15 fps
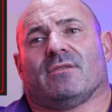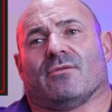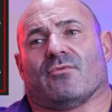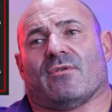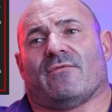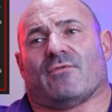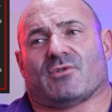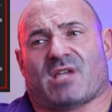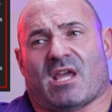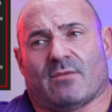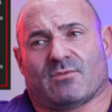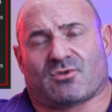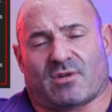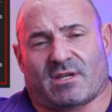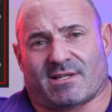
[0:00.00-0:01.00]
The reverse
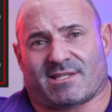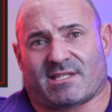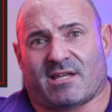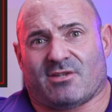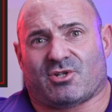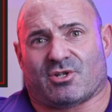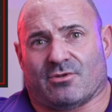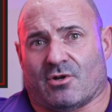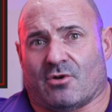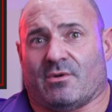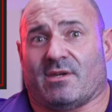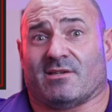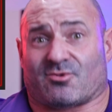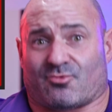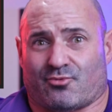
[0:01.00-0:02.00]
hamstring extension,
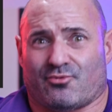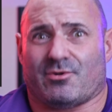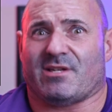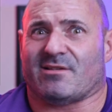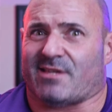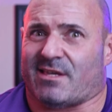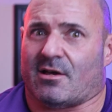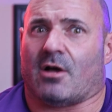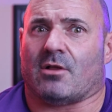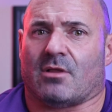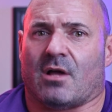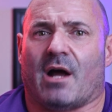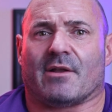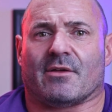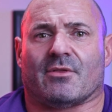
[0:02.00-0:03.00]
though, is really a
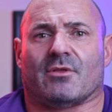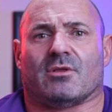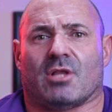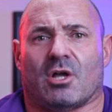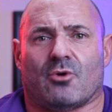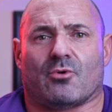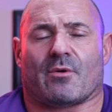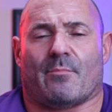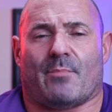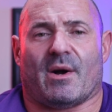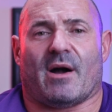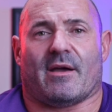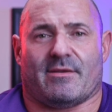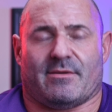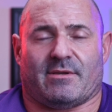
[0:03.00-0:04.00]
lot of lower
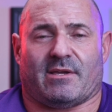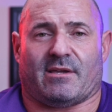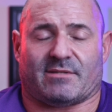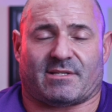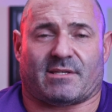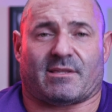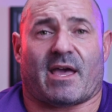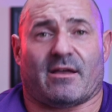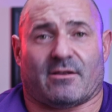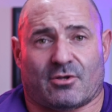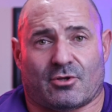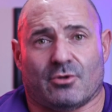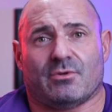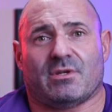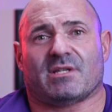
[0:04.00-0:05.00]
butt. And it's that
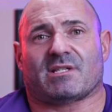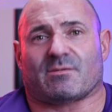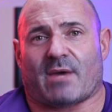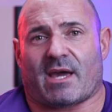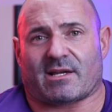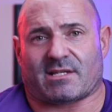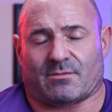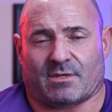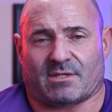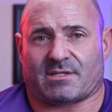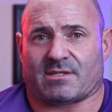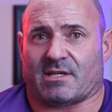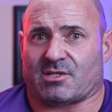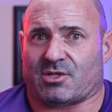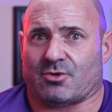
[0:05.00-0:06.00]
gluteus
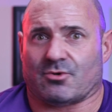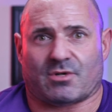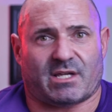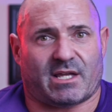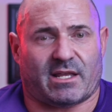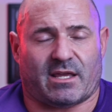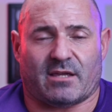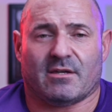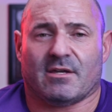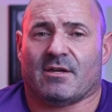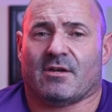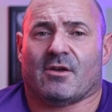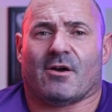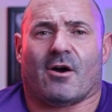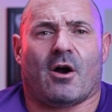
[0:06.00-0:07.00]
maximus that you're getting
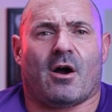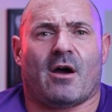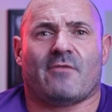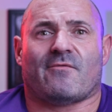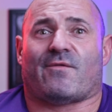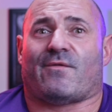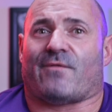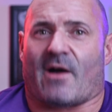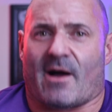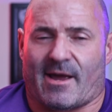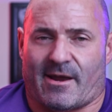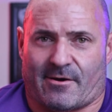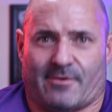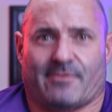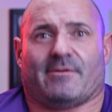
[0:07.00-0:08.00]
on
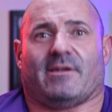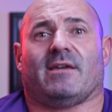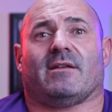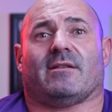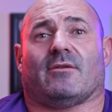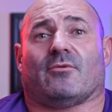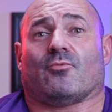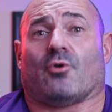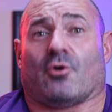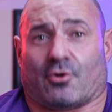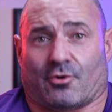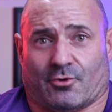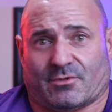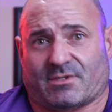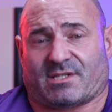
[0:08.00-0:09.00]
fire. It
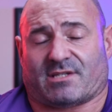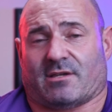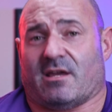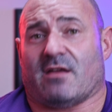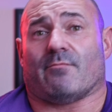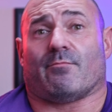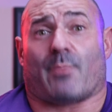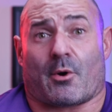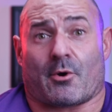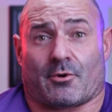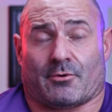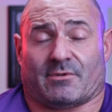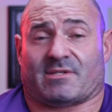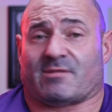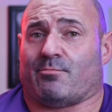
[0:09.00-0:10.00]
hurts. It
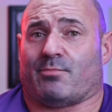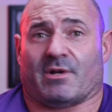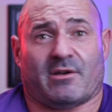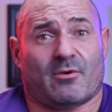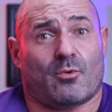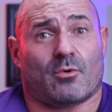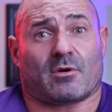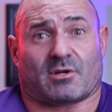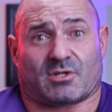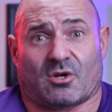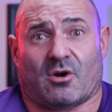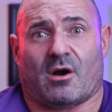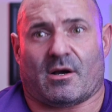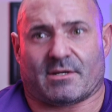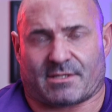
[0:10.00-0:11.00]
burns, but it
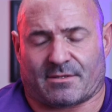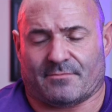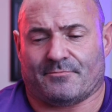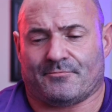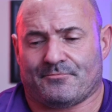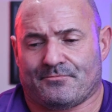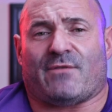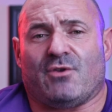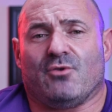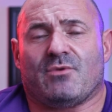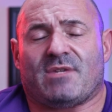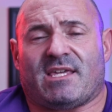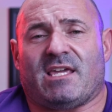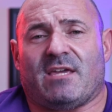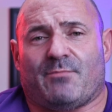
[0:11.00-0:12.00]
works awesome. If
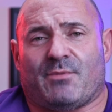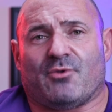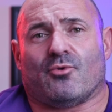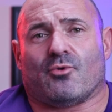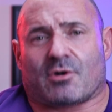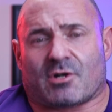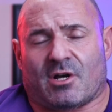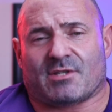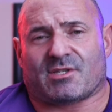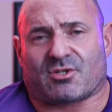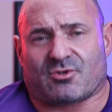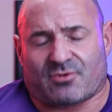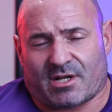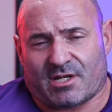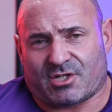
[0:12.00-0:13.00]
you keep your
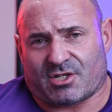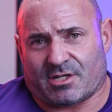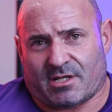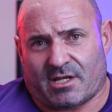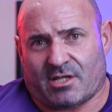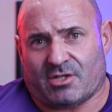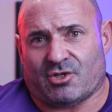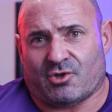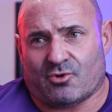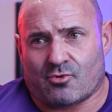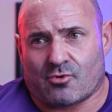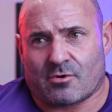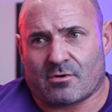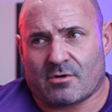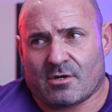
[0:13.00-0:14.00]
concentration and
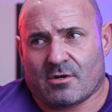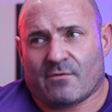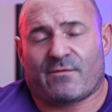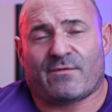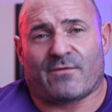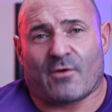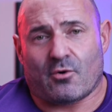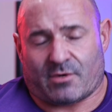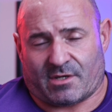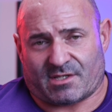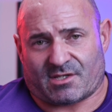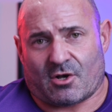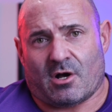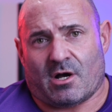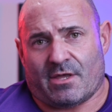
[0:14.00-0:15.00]
your
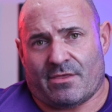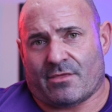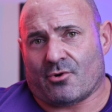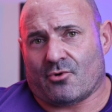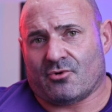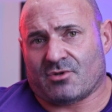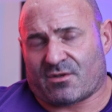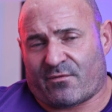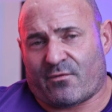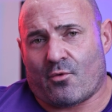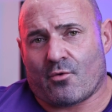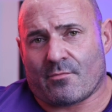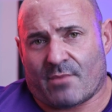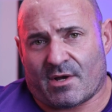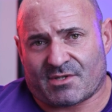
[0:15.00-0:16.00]
focus on those
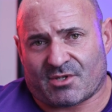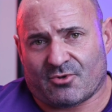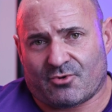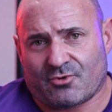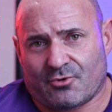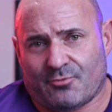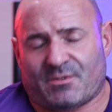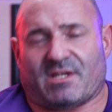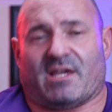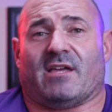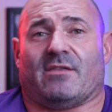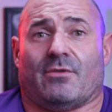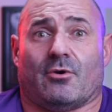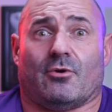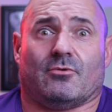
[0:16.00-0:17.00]
4 muscle groups
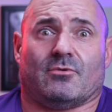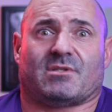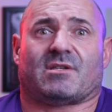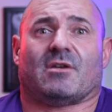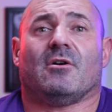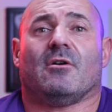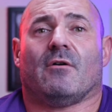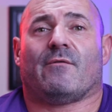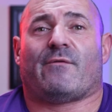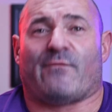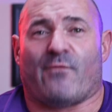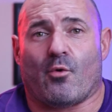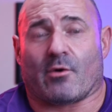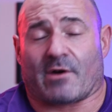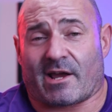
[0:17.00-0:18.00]
and those
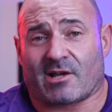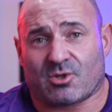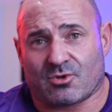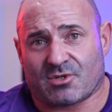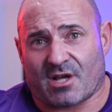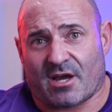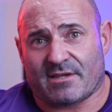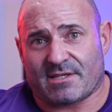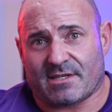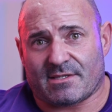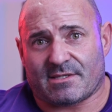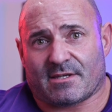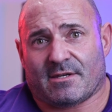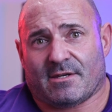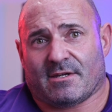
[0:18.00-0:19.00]
4
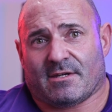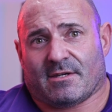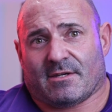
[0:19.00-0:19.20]
exercises,